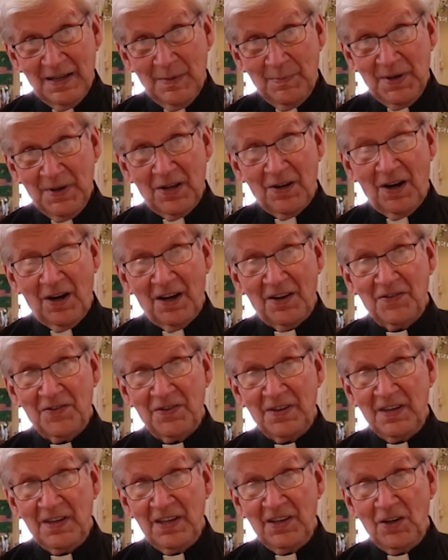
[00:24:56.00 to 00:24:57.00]

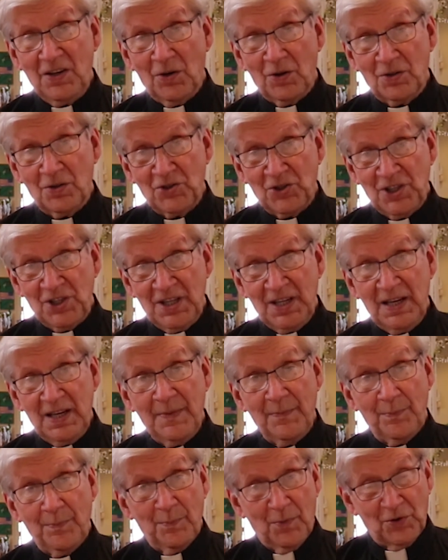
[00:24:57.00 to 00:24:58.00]
because he or
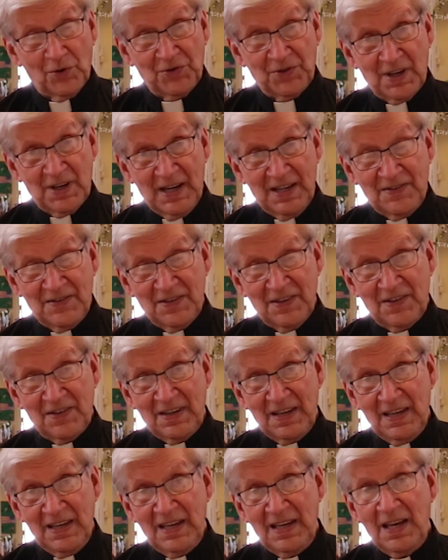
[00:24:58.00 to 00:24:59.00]
she, most cases
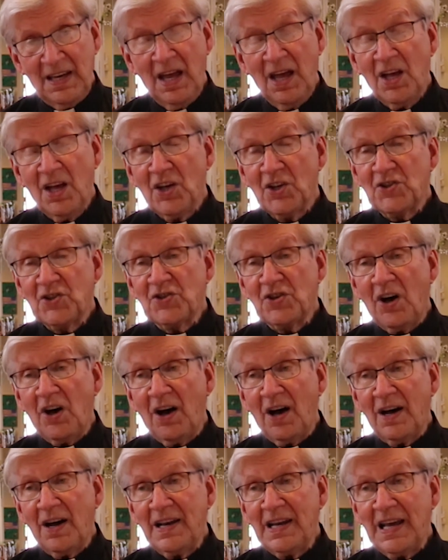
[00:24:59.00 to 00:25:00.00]
he,
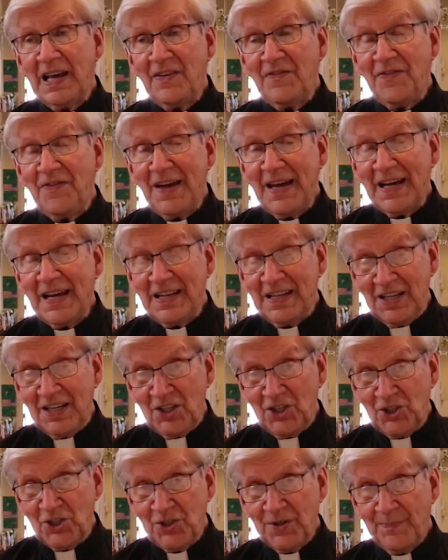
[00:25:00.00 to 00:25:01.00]
saw an
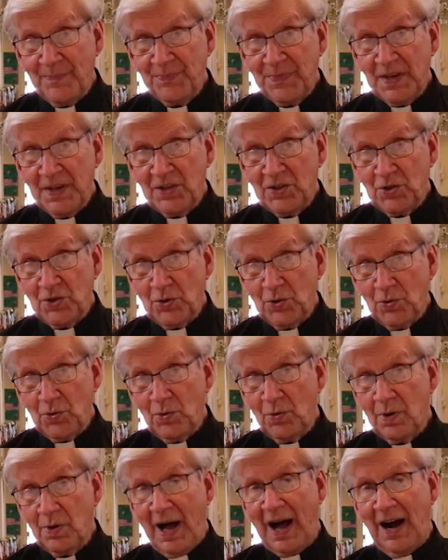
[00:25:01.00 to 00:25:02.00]
advantage
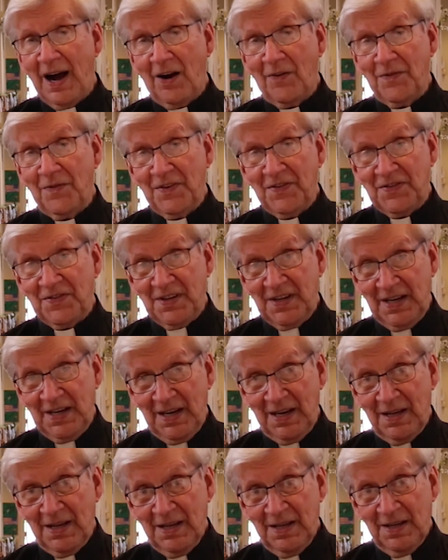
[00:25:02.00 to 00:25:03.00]
to
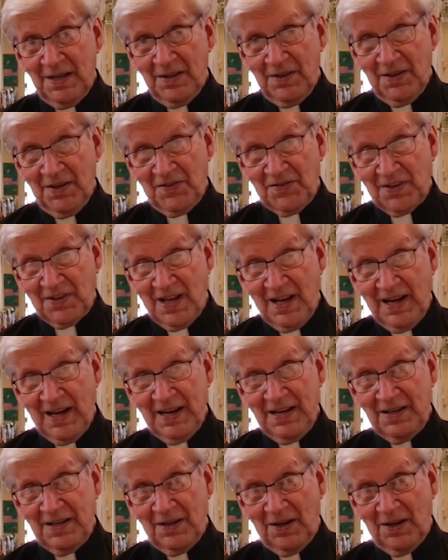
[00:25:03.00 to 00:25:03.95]
harvesting this kind